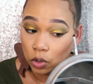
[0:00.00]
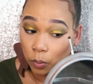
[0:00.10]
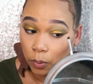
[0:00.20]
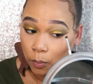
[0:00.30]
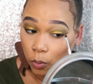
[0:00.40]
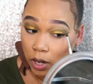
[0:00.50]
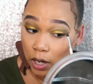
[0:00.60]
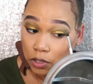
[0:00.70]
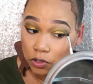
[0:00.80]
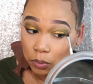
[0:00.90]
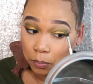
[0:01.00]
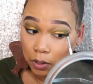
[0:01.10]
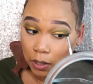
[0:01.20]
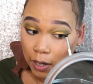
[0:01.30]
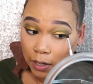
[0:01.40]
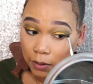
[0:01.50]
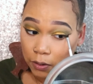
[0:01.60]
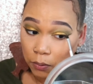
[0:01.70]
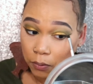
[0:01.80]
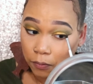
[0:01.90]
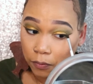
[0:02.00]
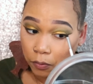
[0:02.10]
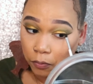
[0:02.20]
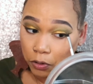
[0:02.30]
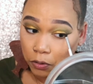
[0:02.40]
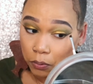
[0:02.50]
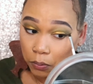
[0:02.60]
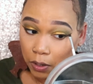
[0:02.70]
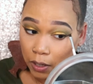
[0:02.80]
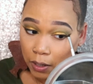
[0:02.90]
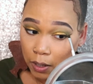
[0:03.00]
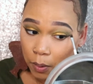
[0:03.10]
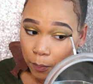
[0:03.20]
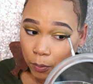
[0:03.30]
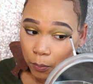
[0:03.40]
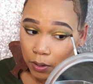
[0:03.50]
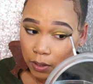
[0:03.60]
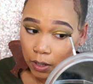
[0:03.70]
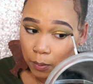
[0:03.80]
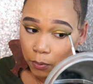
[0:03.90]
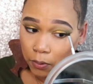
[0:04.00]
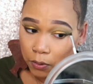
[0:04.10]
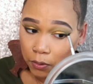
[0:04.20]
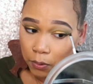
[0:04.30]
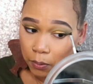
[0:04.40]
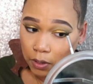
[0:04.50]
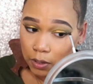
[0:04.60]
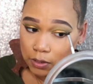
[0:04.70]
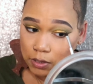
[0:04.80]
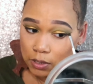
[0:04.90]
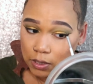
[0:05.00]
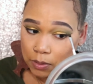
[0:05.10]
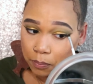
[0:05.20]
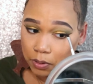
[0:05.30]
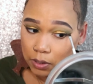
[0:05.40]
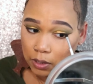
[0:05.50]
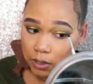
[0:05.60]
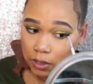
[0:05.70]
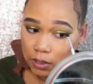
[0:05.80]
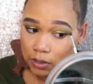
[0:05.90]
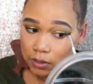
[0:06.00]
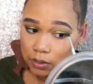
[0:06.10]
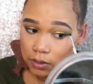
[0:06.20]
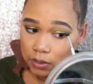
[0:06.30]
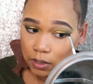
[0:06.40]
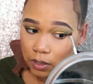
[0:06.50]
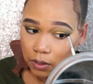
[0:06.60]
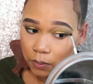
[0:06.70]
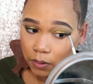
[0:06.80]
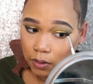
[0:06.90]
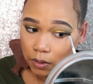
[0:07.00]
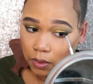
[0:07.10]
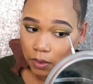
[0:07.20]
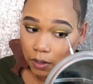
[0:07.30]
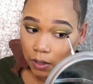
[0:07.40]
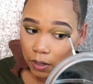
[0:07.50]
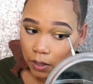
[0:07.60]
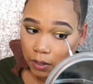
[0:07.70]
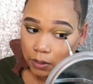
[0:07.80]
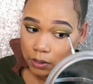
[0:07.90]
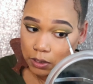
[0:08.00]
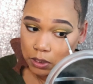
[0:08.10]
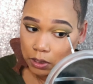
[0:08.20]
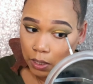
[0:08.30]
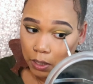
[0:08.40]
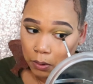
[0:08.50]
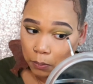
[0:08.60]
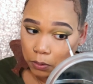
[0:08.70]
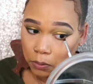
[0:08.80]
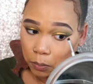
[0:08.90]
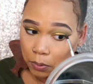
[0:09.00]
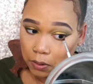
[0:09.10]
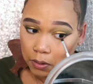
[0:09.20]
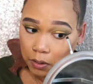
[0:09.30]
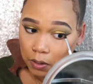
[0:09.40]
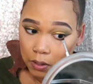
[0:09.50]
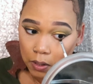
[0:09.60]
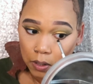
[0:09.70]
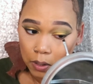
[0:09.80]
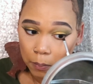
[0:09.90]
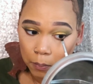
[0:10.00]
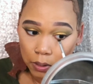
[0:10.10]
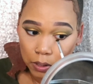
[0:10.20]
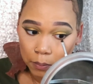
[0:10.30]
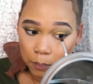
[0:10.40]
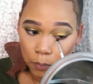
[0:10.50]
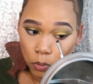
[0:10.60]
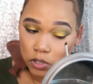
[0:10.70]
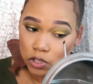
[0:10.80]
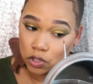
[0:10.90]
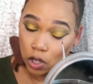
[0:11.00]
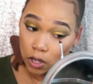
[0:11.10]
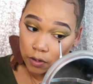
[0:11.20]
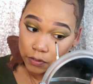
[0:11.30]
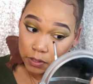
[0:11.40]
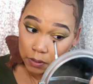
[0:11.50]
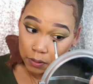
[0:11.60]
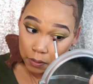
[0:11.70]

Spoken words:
little bit more extra black, then you could feel free to do that. But what I'm gonna do is just blend out that shadow a little bit. Make it more soft.